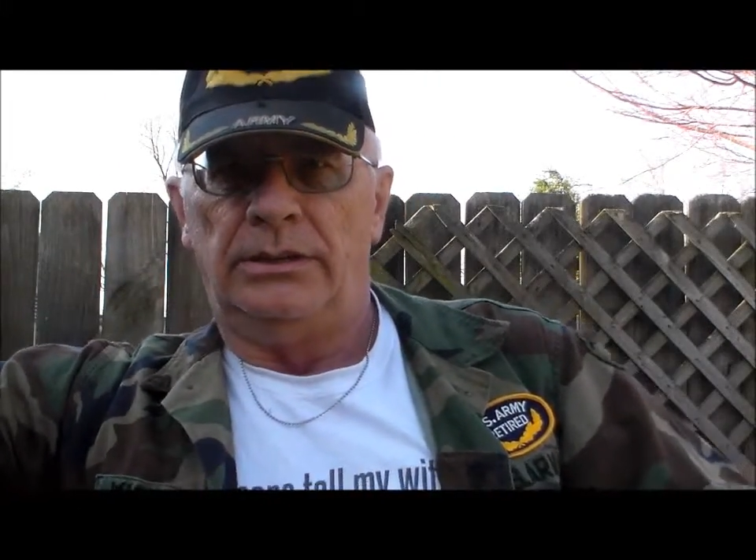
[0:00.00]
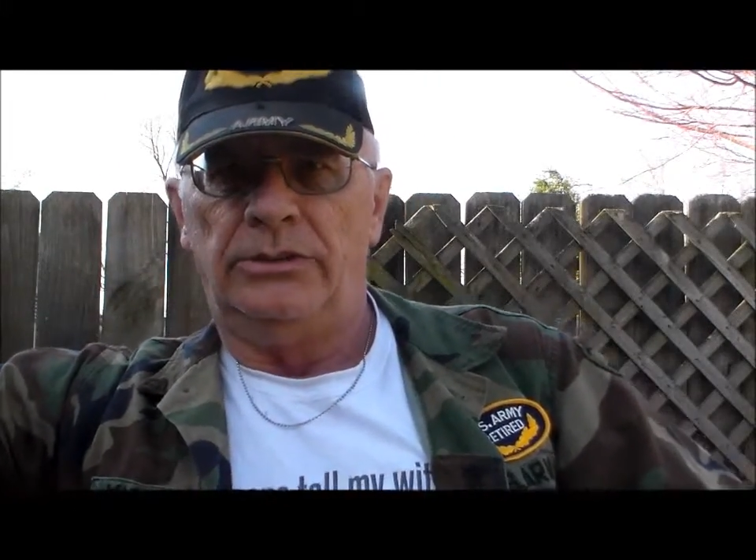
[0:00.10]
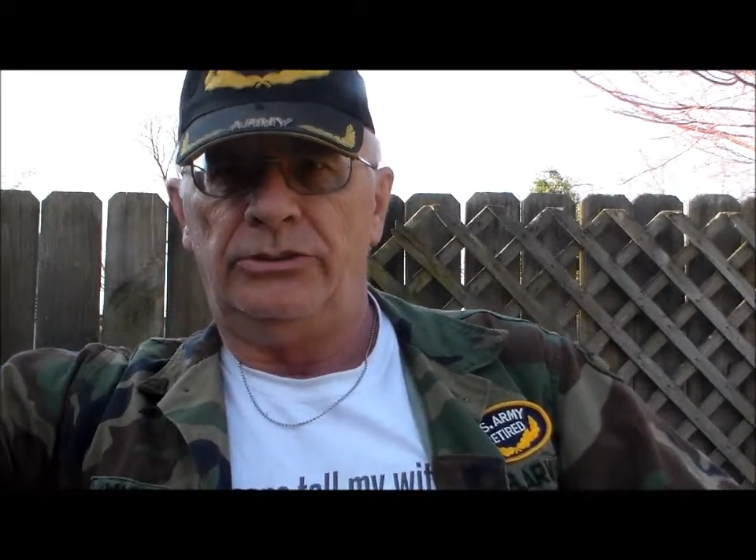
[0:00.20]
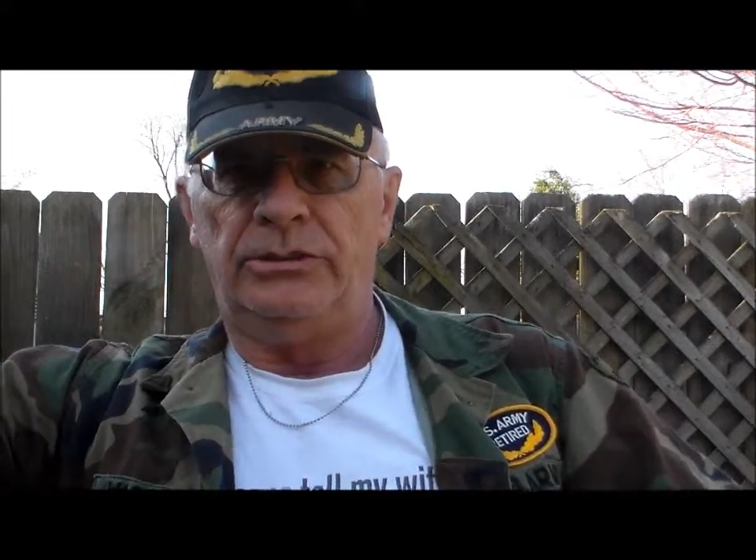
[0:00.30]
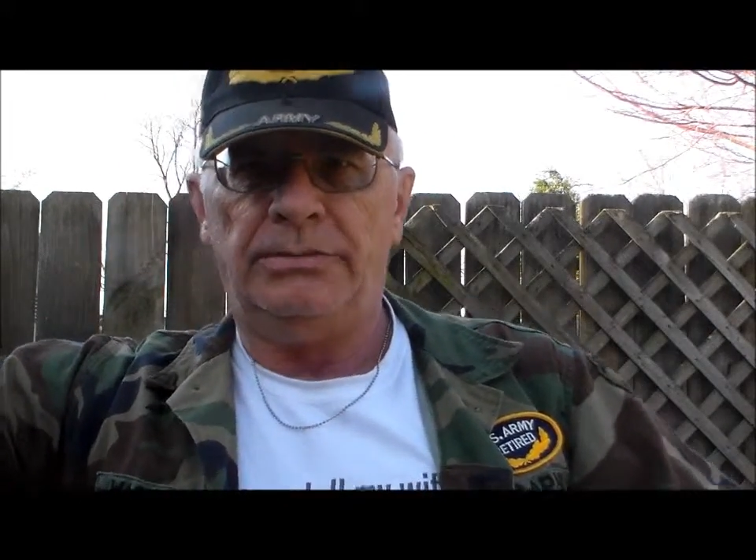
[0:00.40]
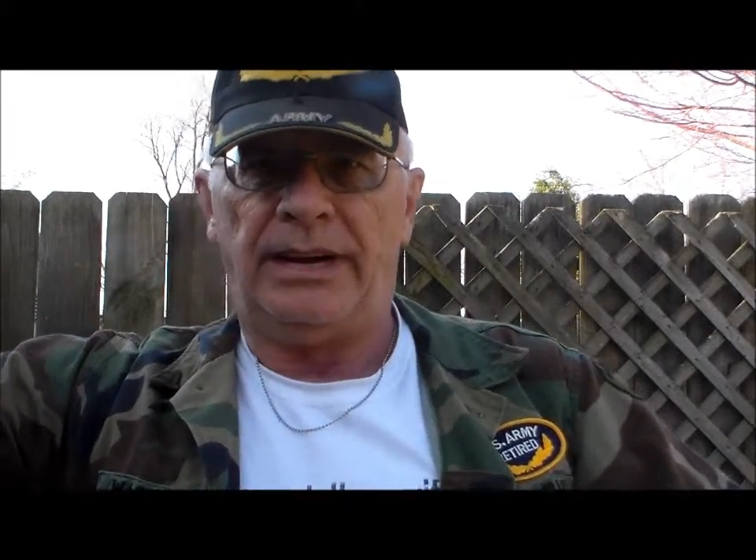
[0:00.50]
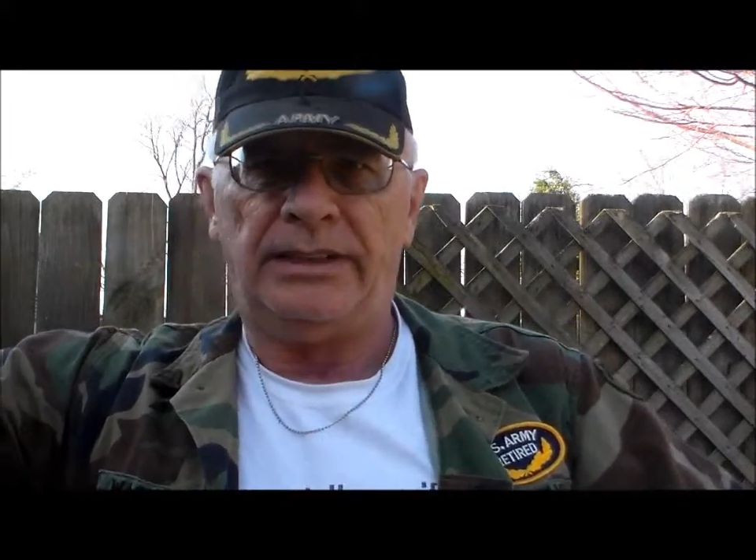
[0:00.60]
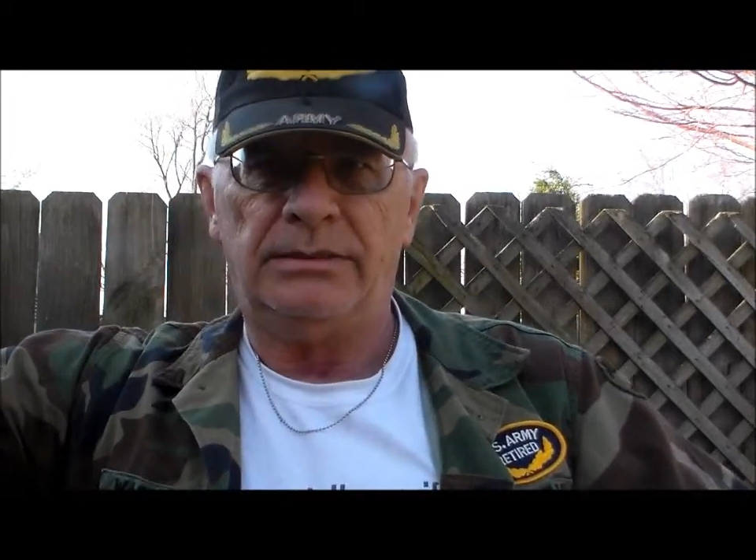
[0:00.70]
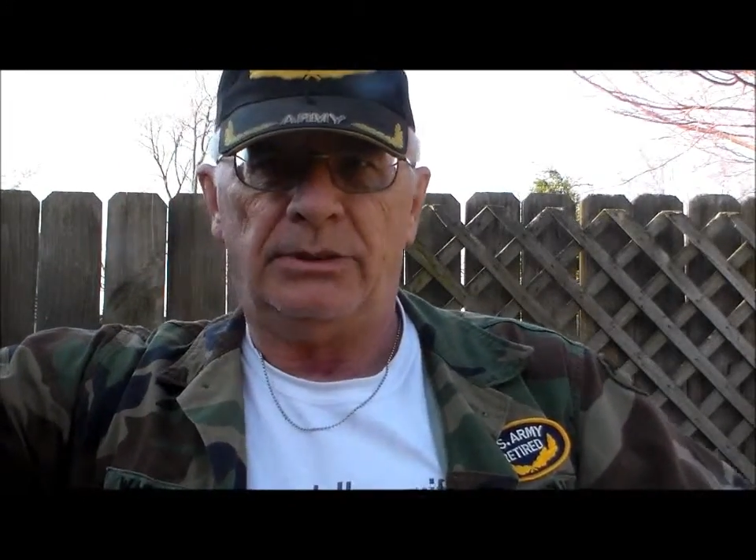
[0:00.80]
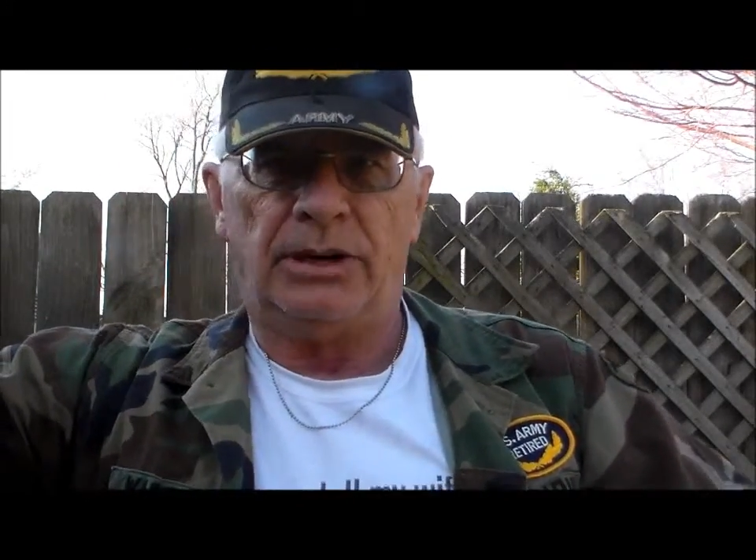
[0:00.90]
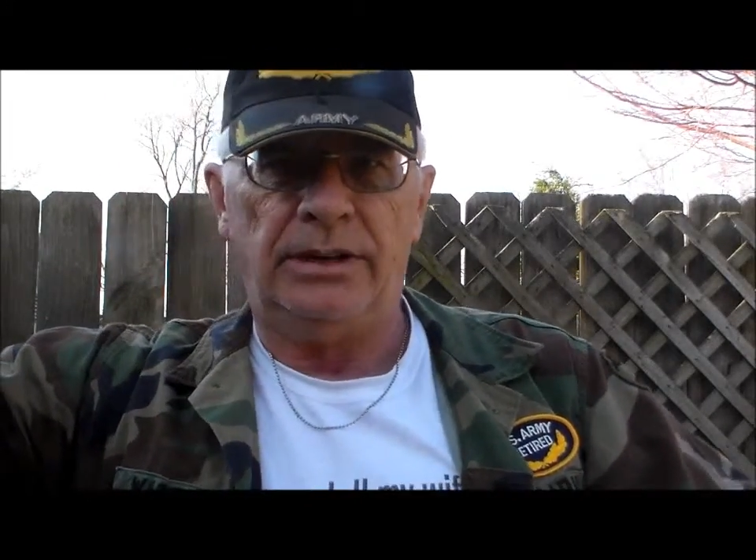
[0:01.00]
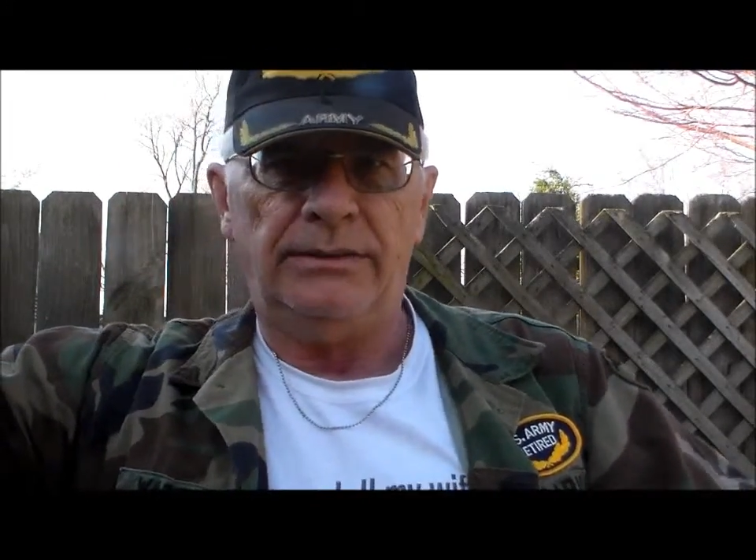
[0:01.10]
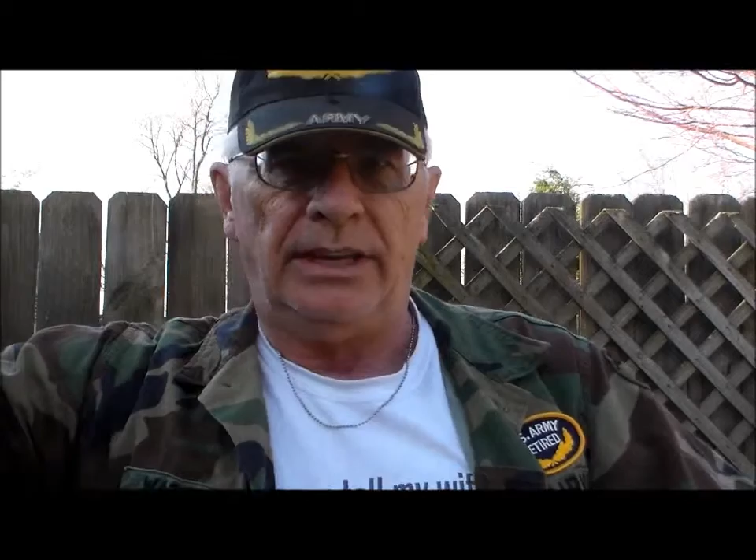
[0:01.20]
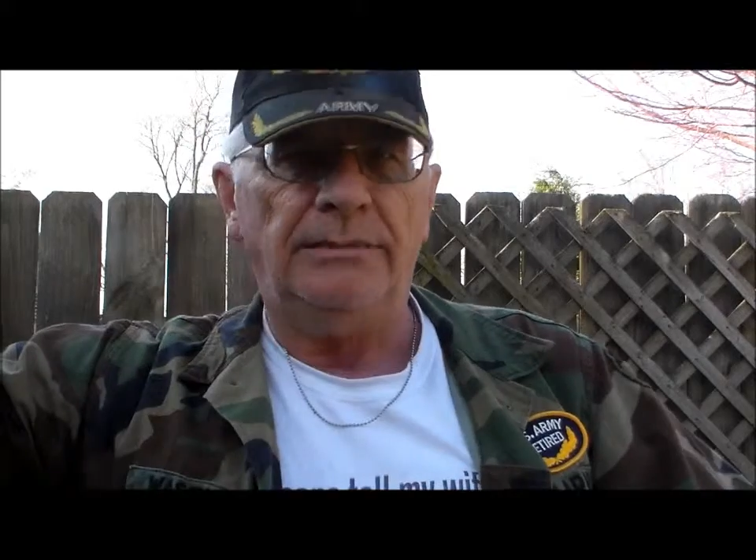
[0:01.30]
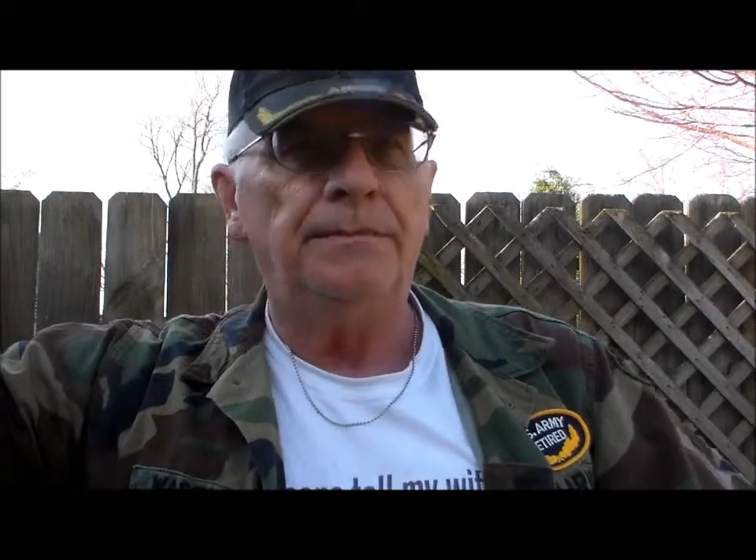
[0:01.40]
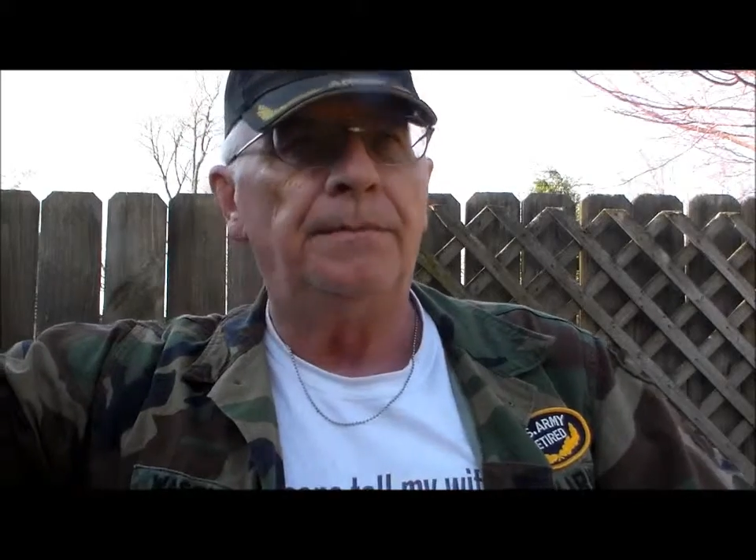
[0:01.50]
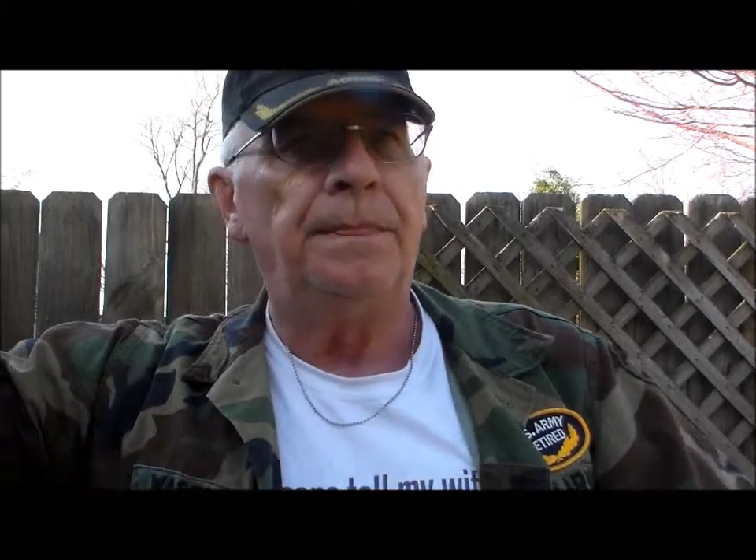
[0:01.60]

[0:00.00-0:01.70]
YouTube by tomorrow evening,